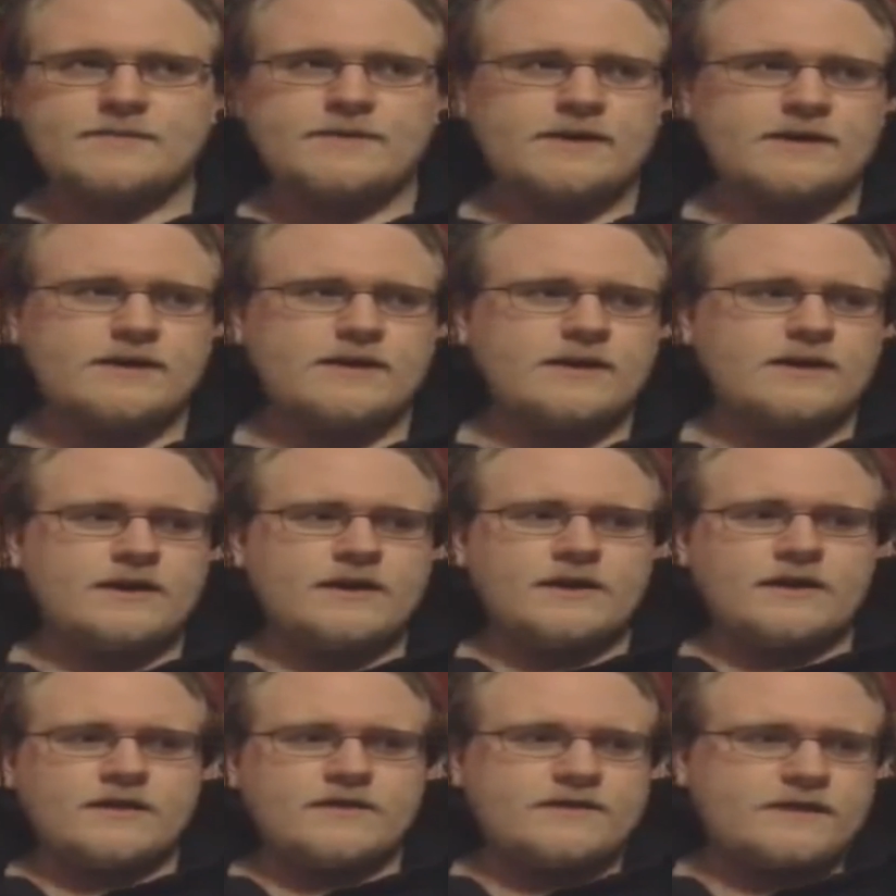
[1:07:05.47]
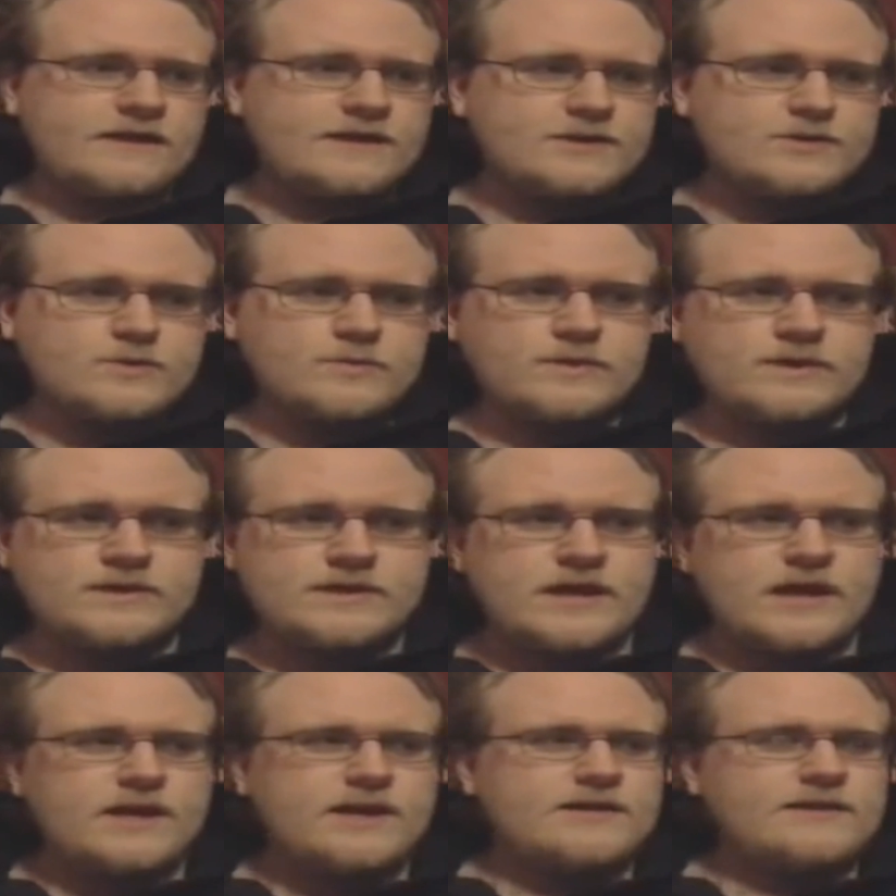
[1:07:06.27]
I mean, things would be
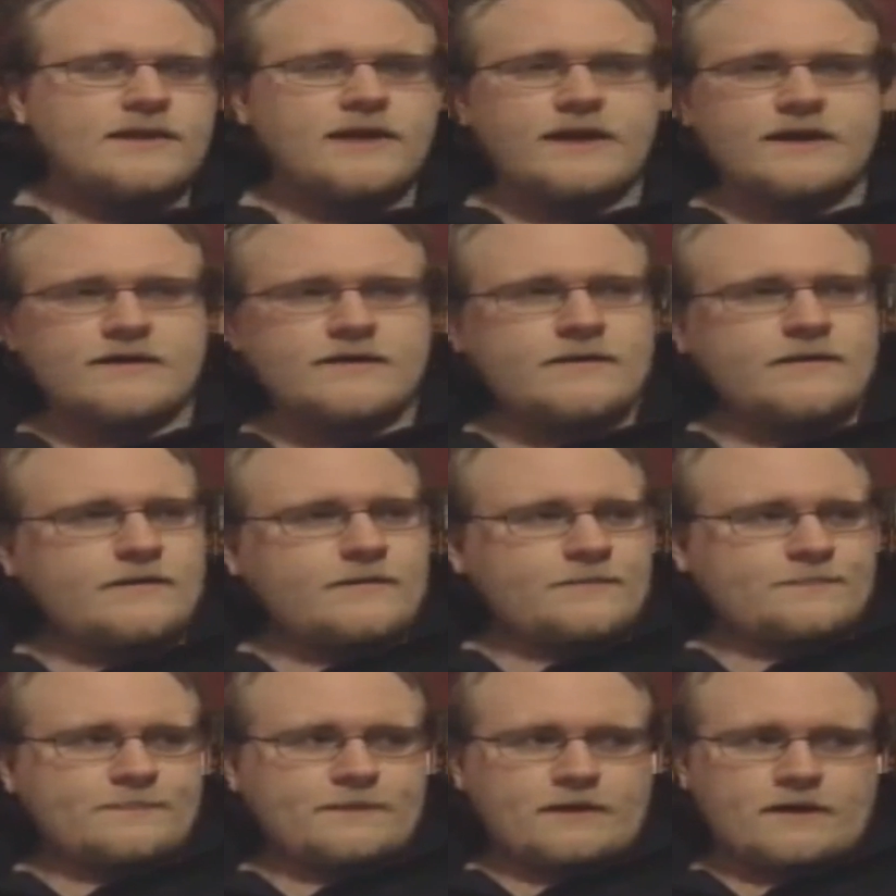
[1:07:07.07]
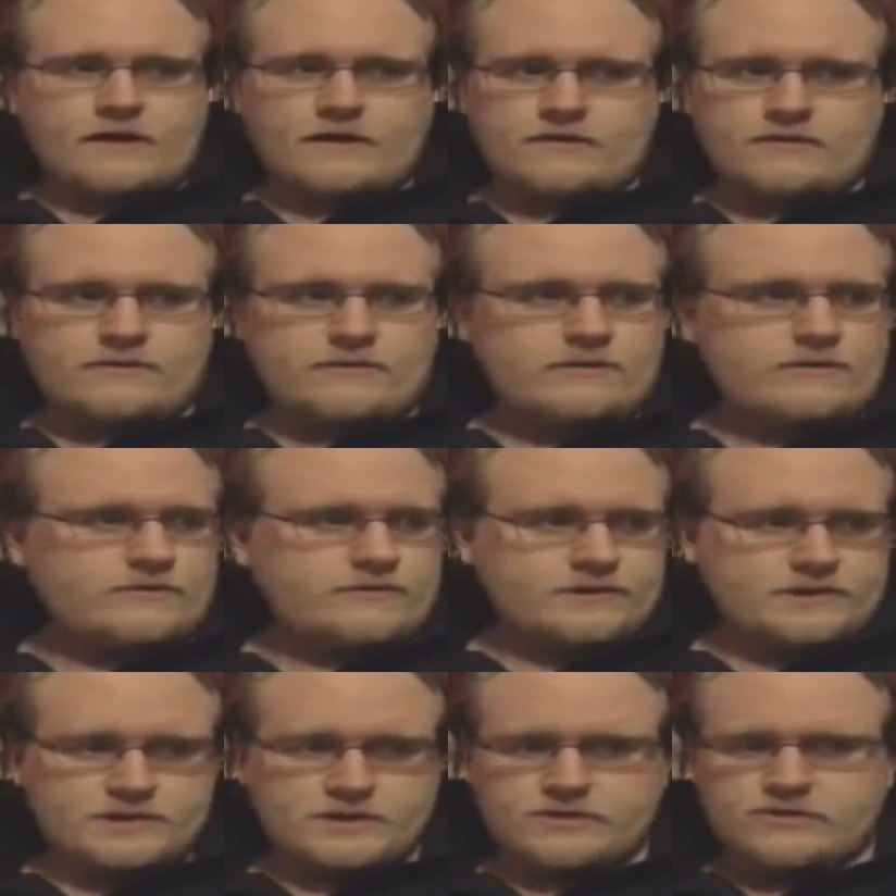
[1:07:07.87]
dated like, I don't
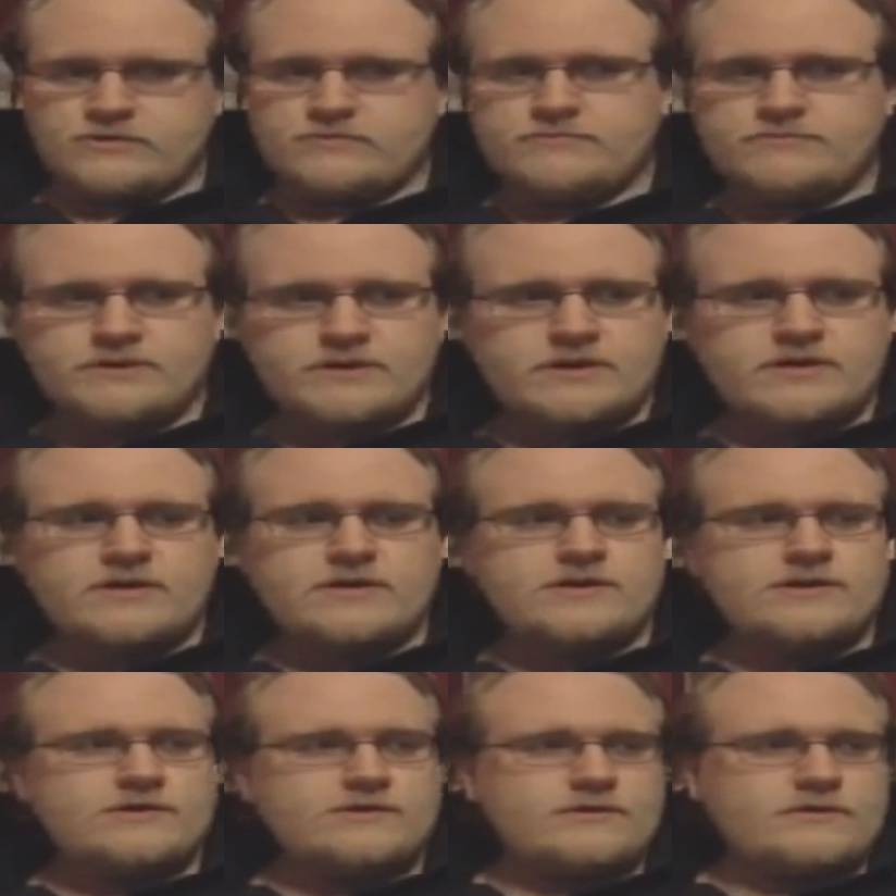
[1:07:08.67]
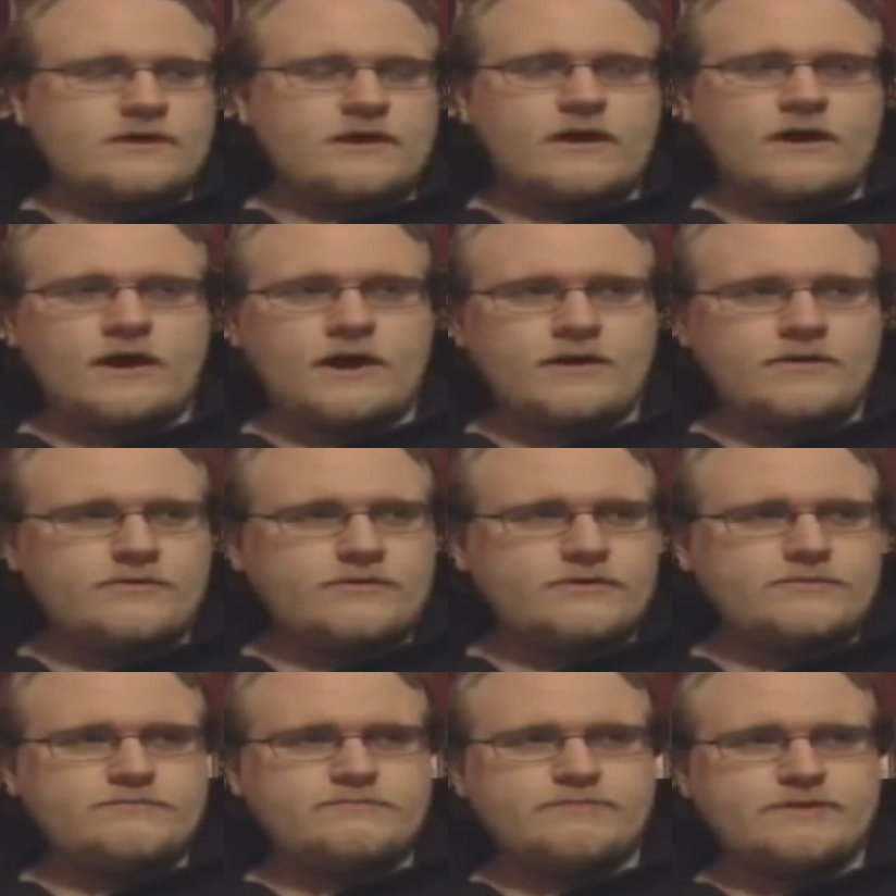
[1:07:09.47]
know, this could be
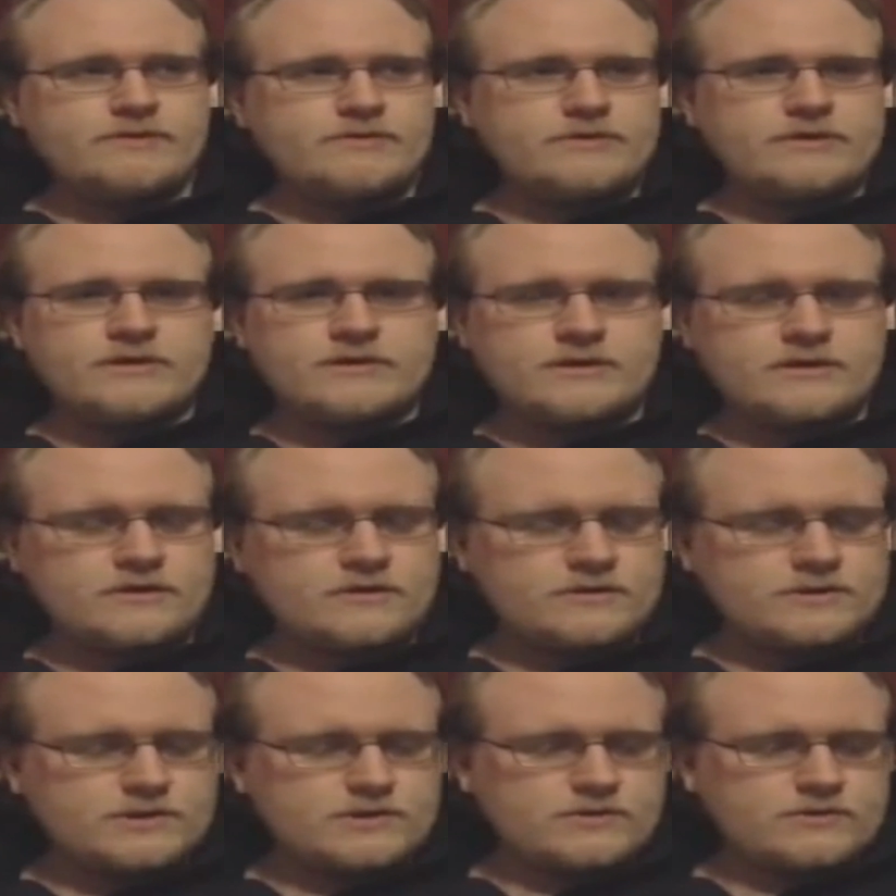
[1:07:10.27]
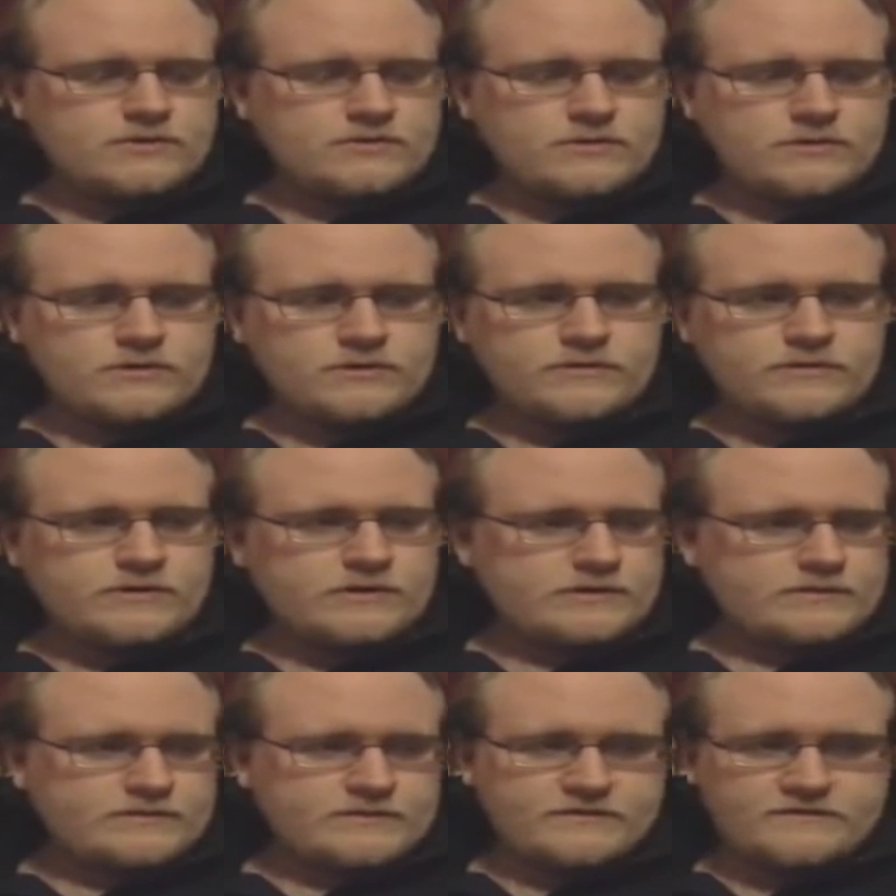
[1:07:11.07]
100 billion years old, or
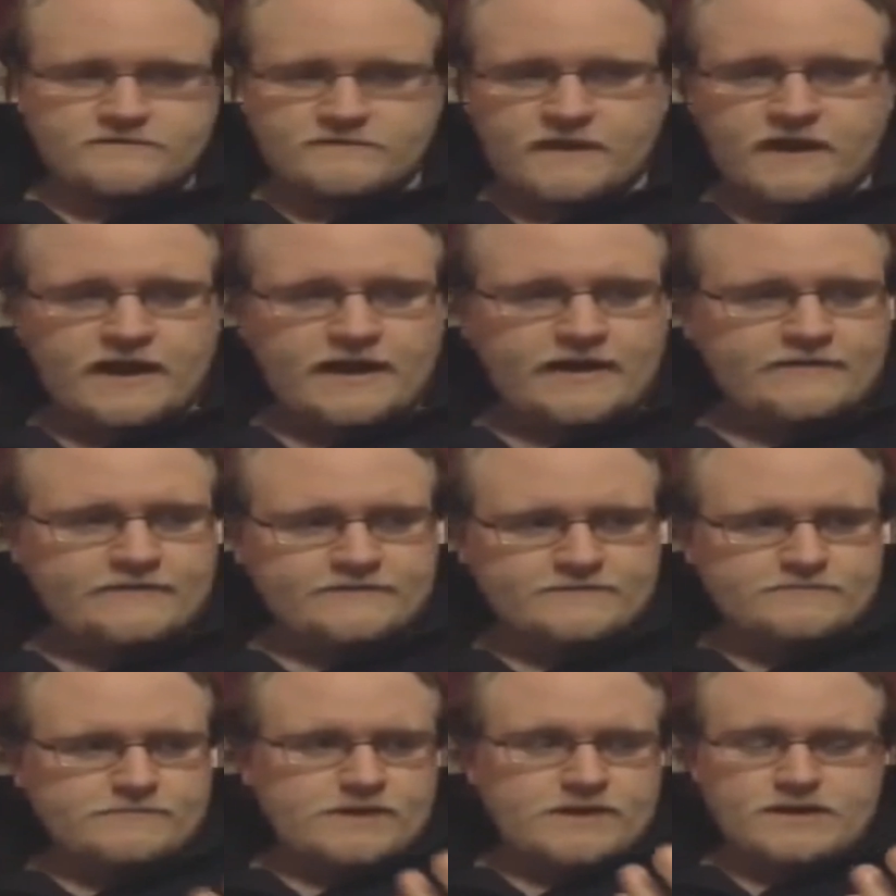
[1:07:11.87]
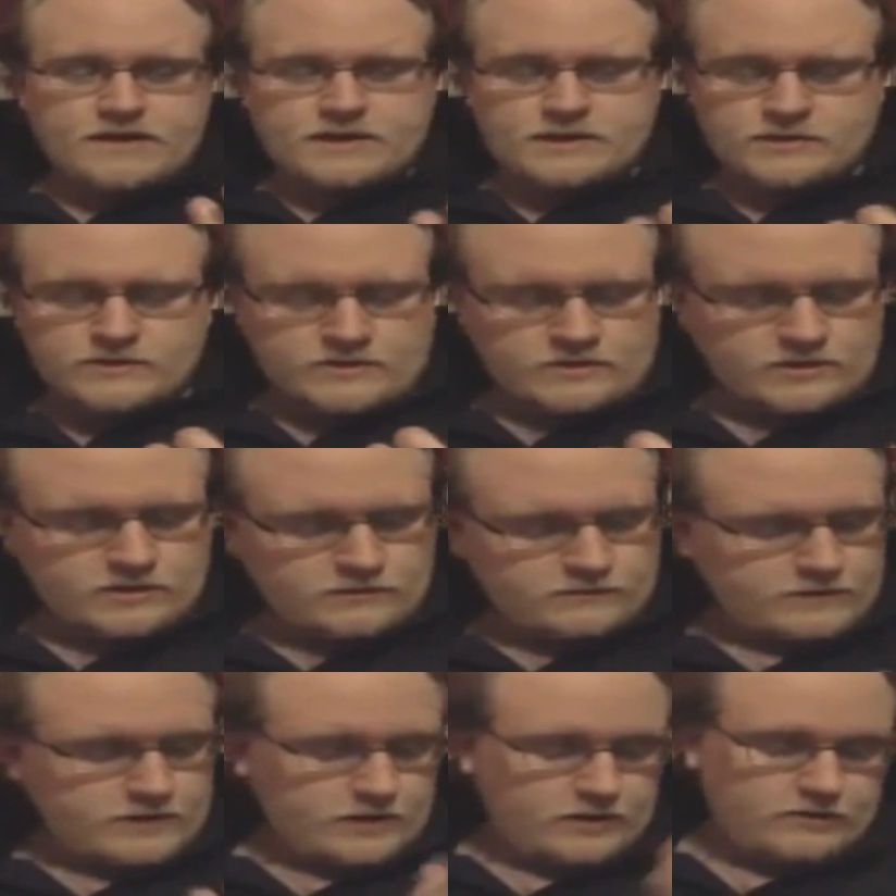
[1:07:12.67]
it could be 5 minutes
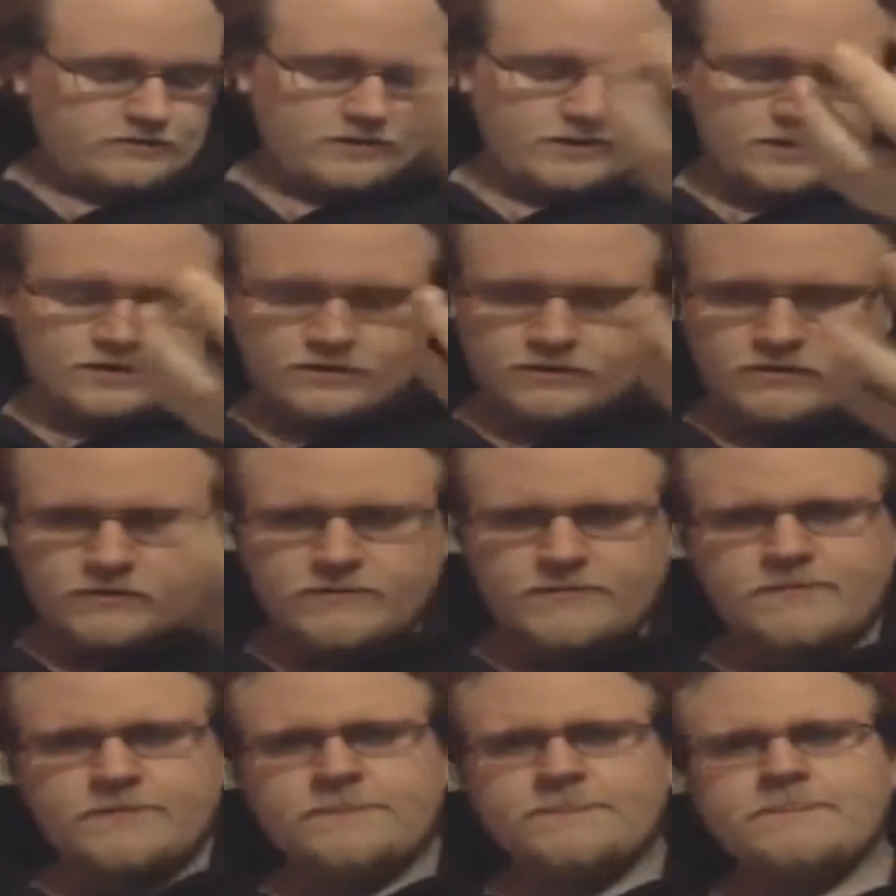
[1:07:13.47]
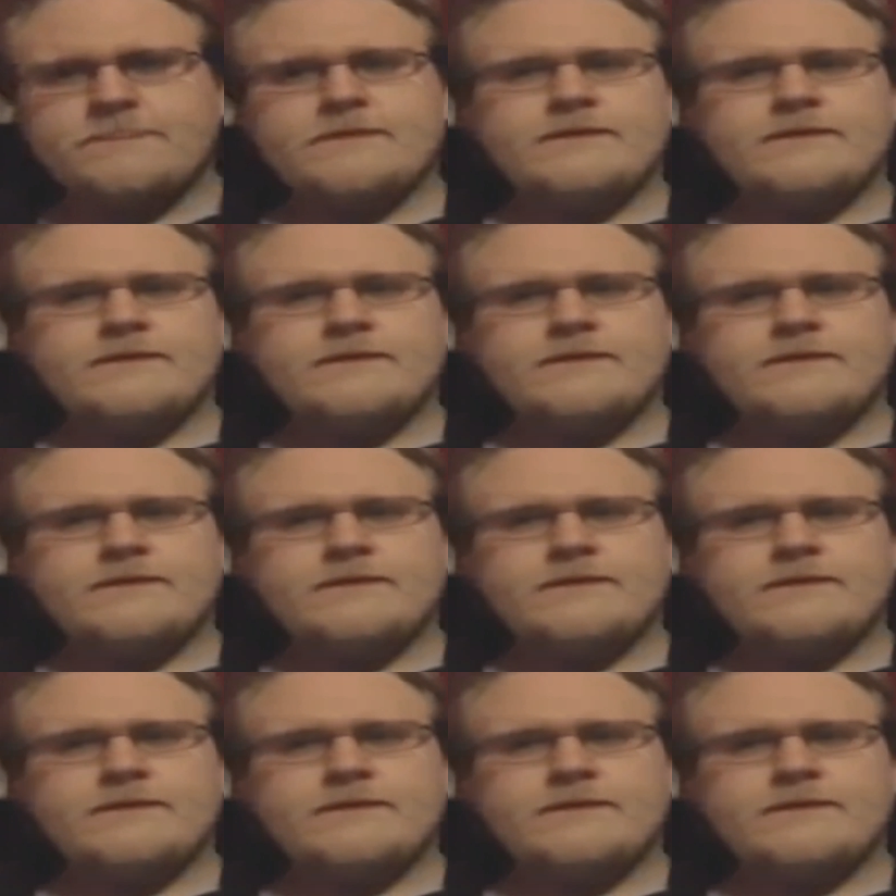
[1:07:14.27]
old, we don't know.